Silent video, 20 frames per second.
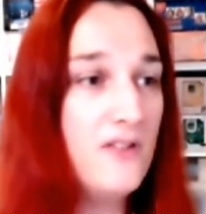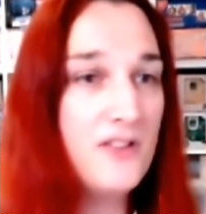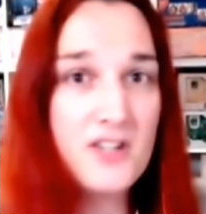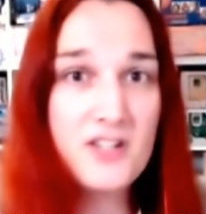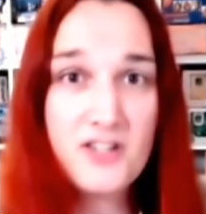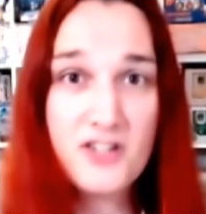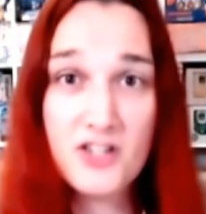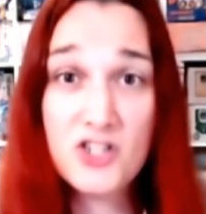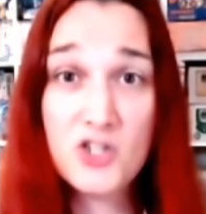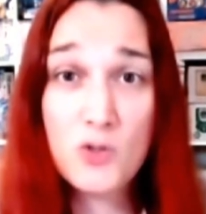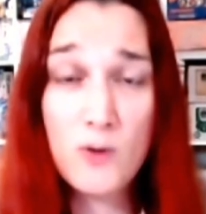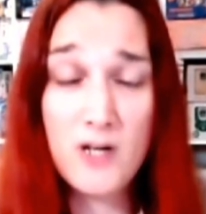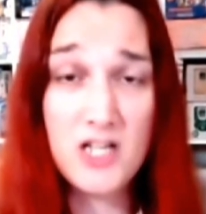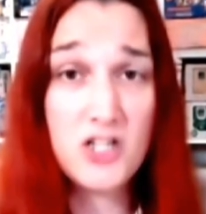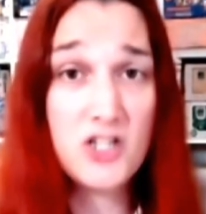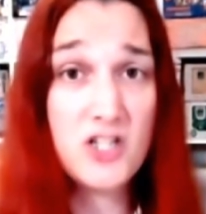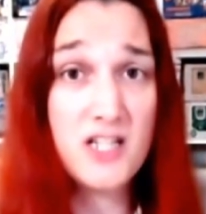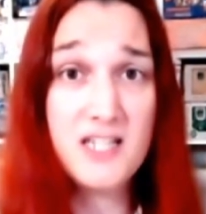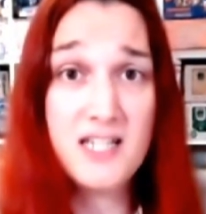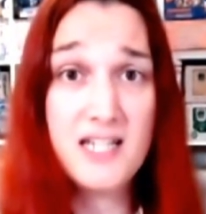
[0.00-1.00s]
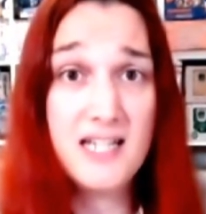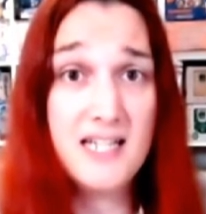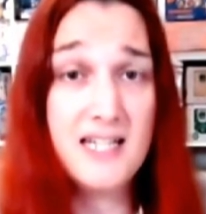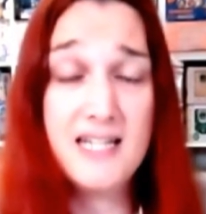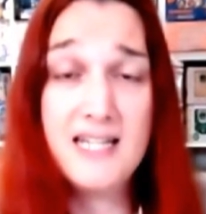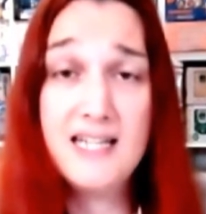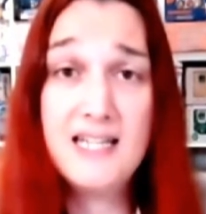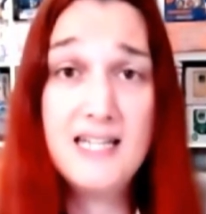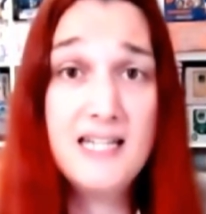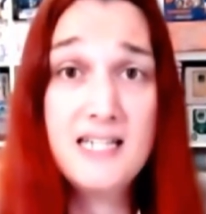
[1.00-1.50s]
the Switch
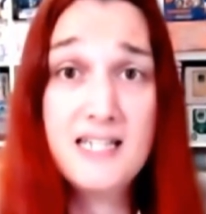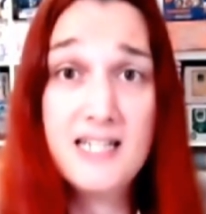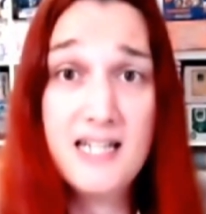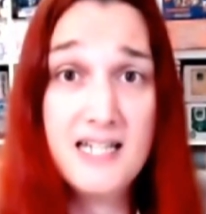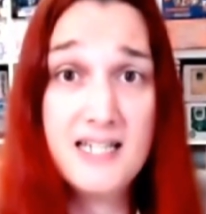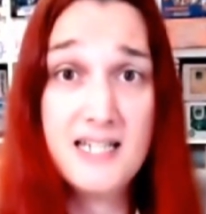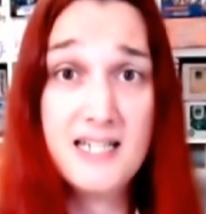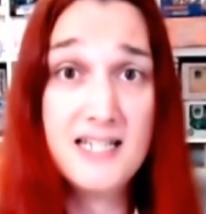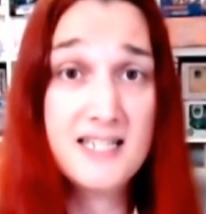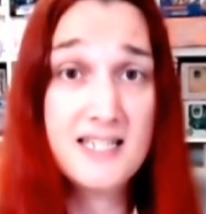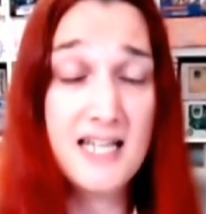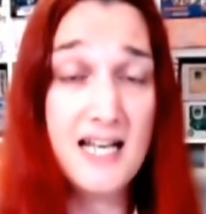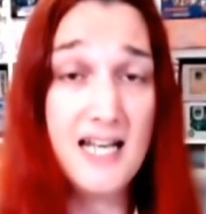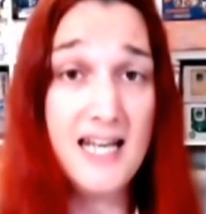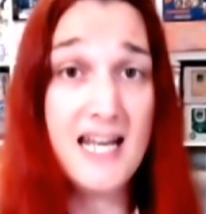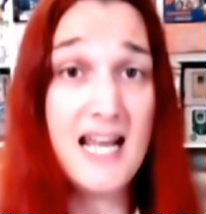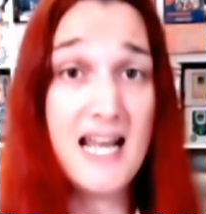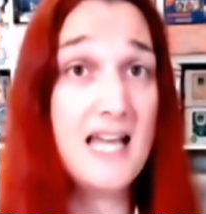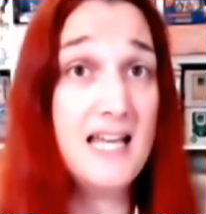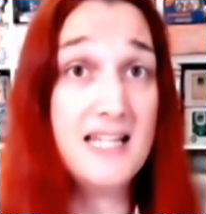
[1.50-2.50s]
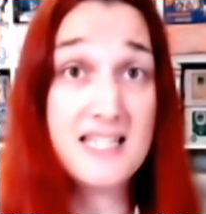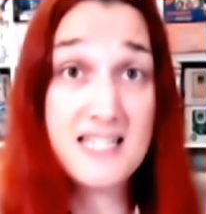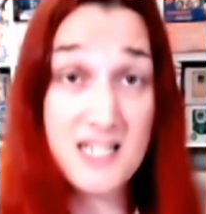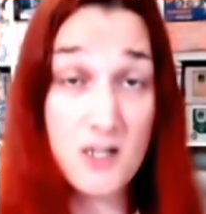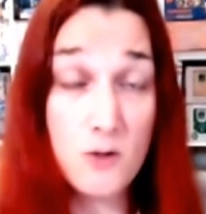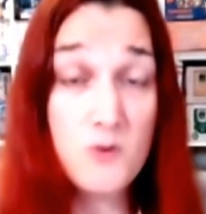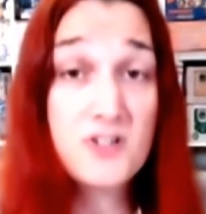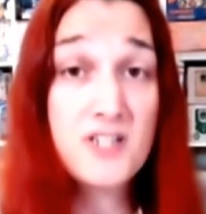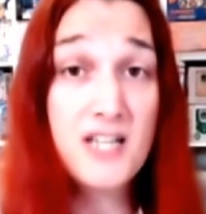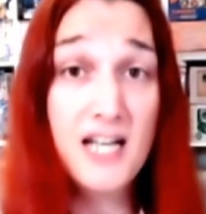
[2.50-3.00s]
is
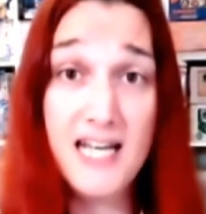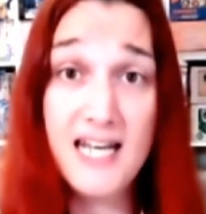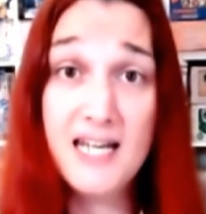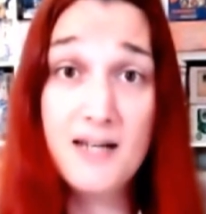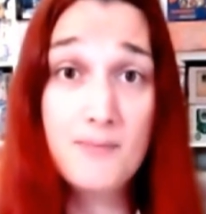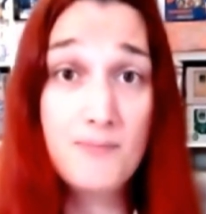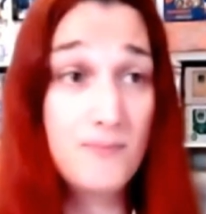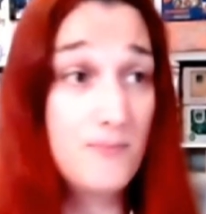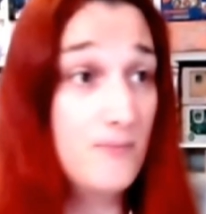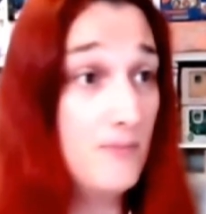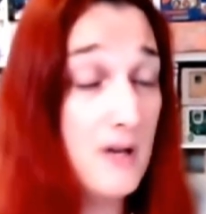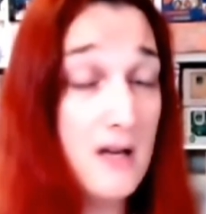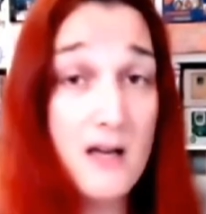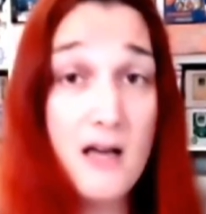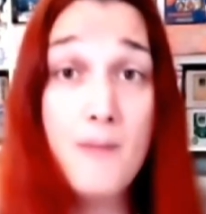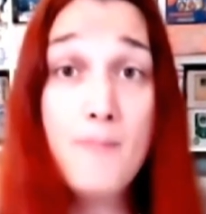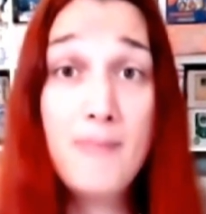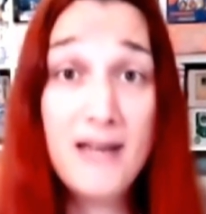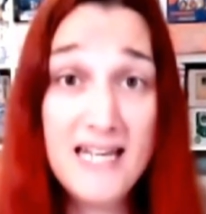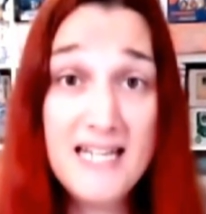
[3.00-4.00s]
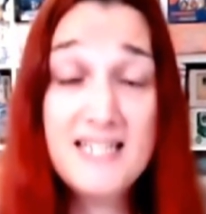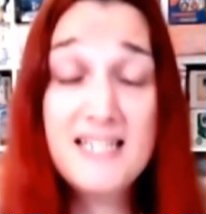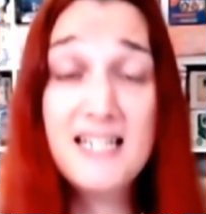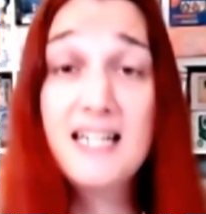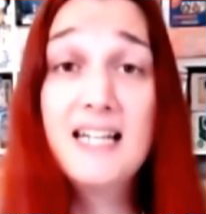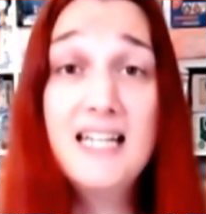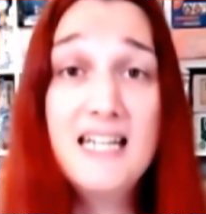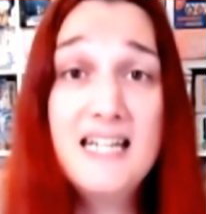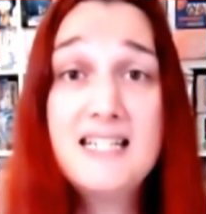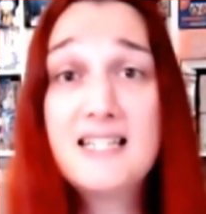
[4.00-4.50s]
still selling
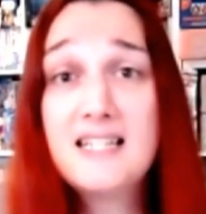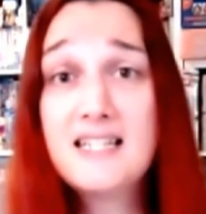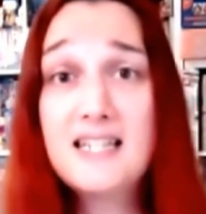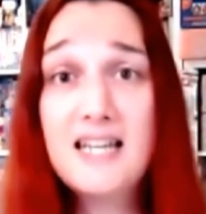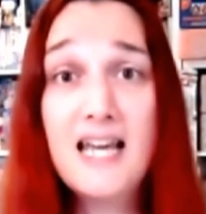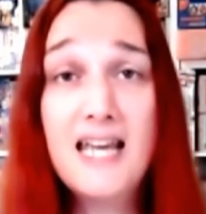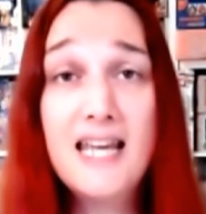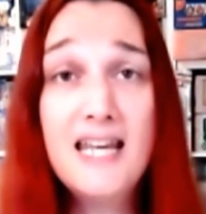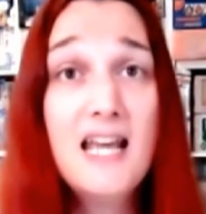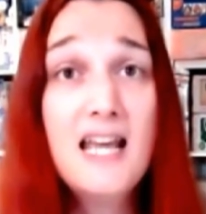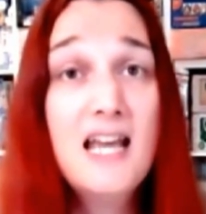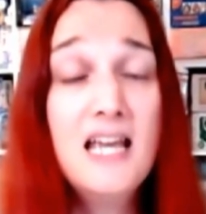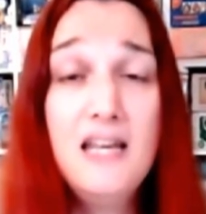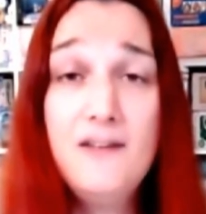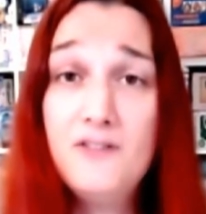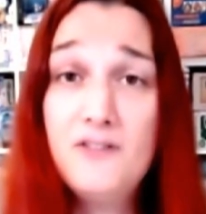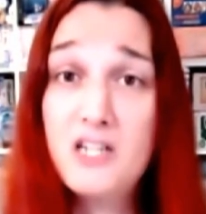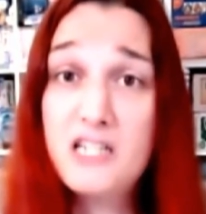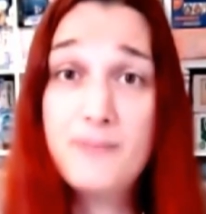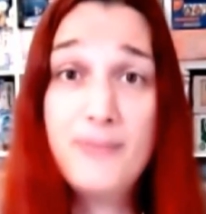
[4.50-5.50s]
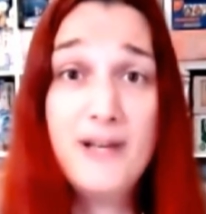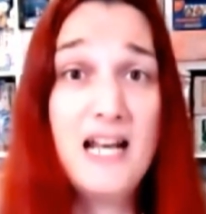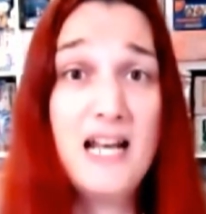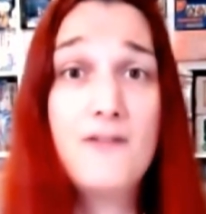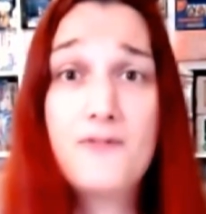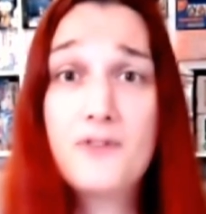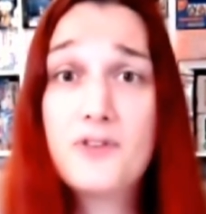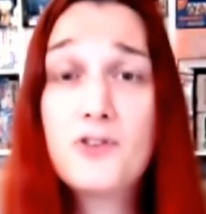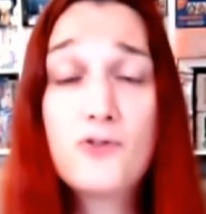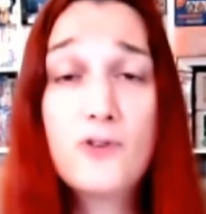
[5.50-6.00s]
amazingly today, even though it's
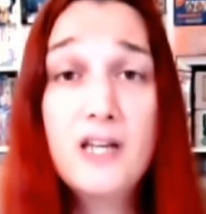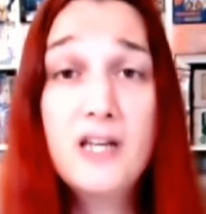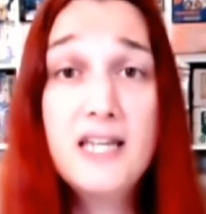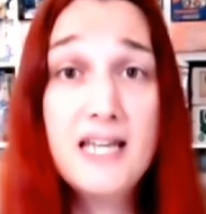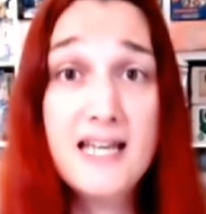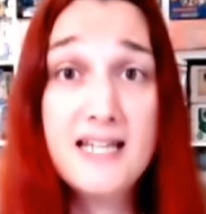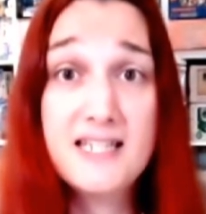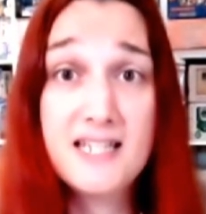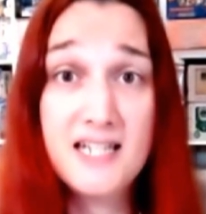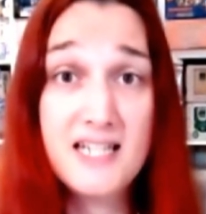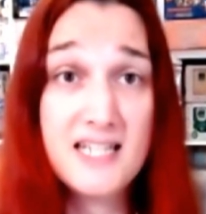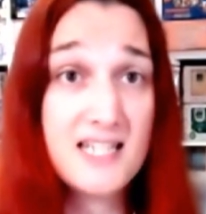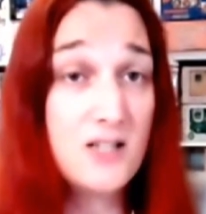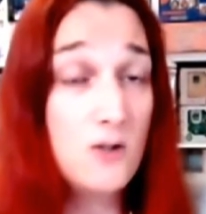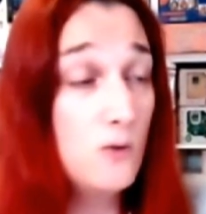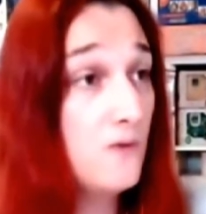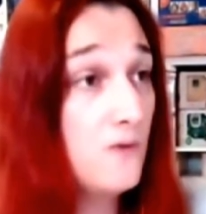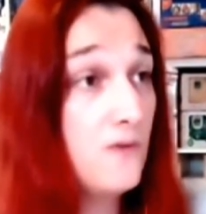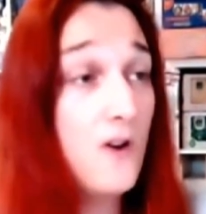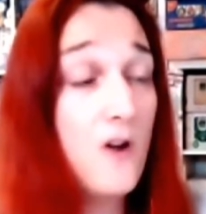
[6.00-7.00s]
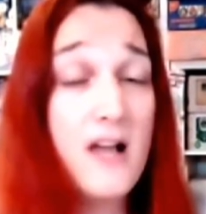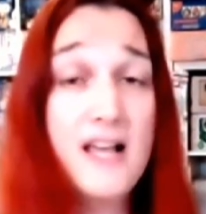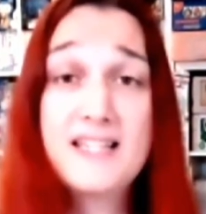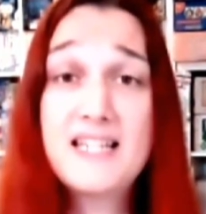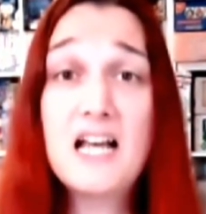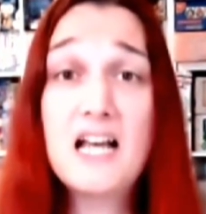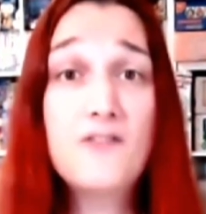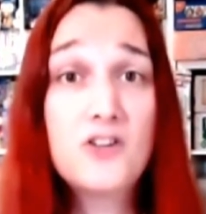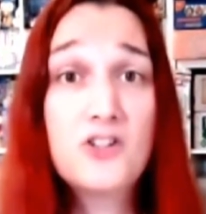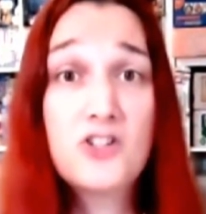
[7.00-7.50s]
been out for 3 years, and it still
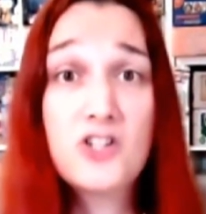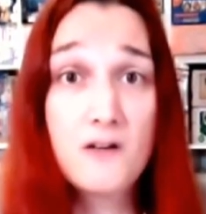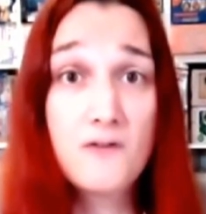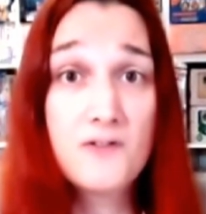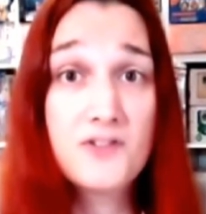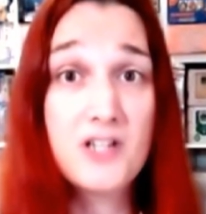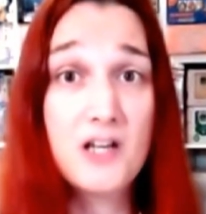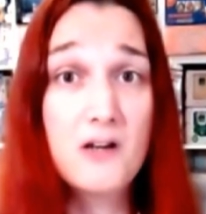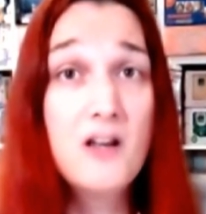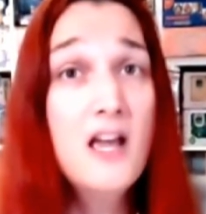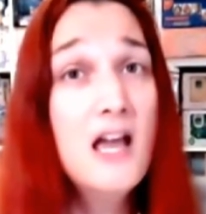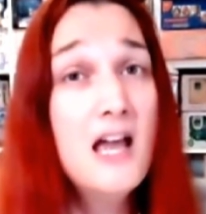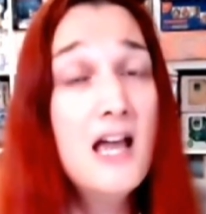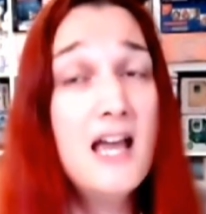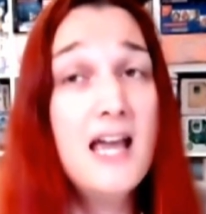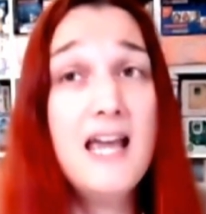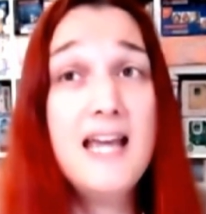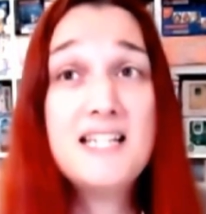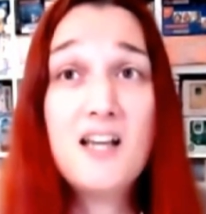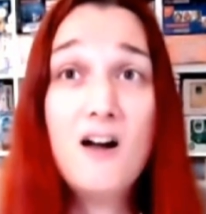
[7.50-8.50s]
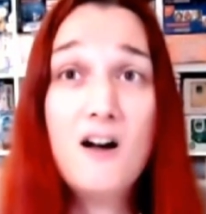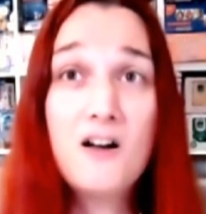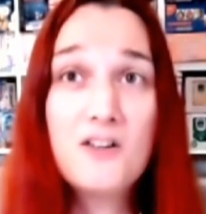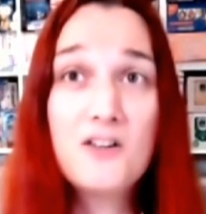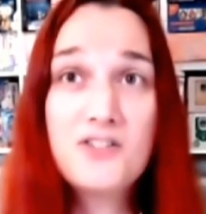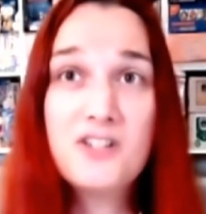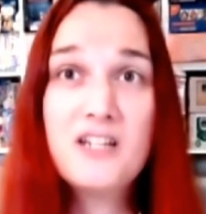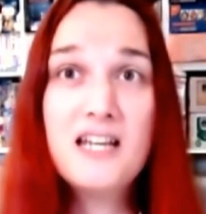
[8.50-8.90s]
flies out the shelves. So it's